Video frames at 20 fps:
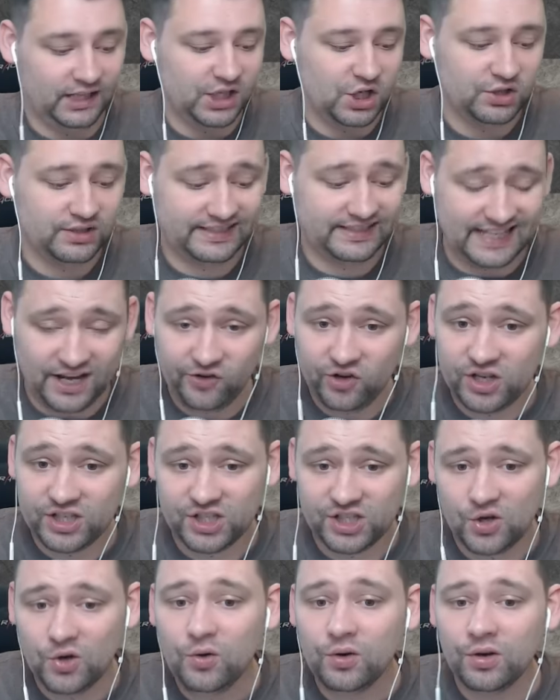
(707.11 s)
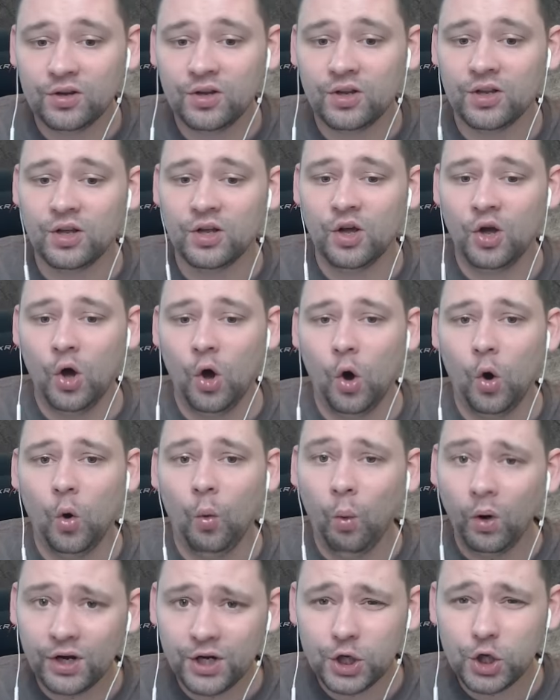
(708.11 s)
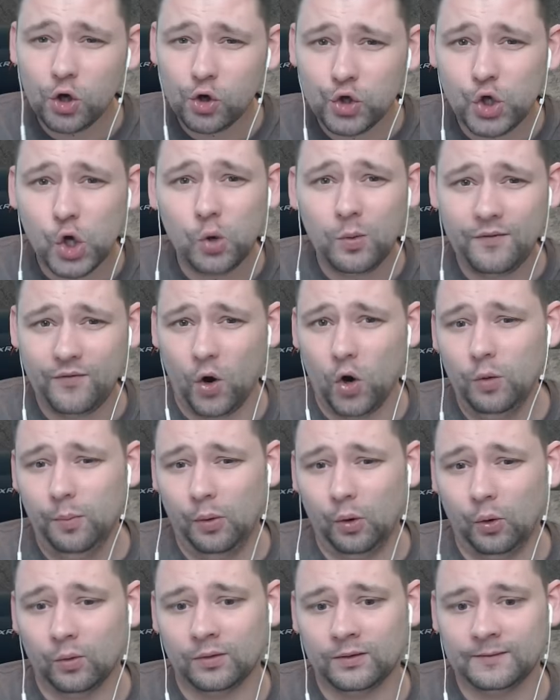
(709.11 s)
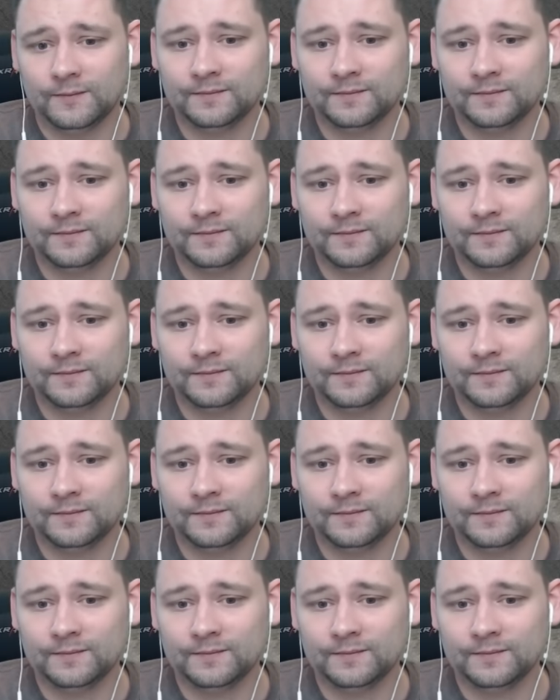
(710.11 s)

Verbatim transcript: Are you serious, dude? What do you do with opal?